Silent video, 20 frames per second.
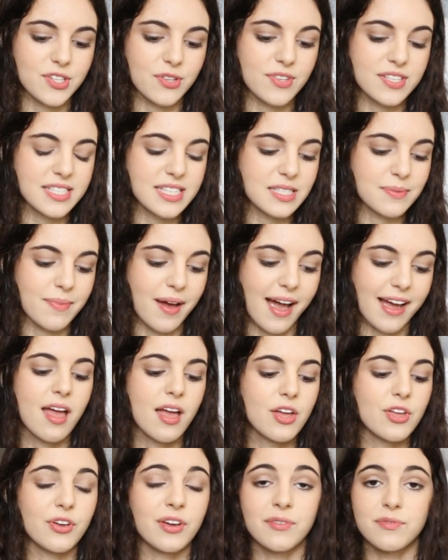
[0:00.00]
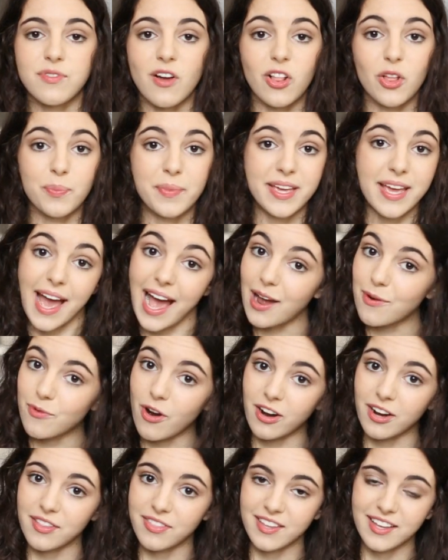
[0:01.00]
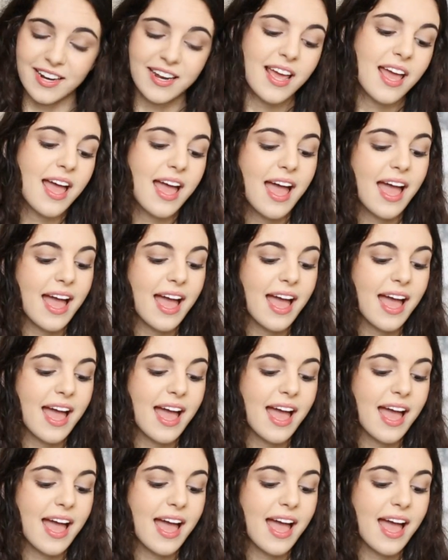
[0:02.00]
So this is mine. You can follow me @Ronathan.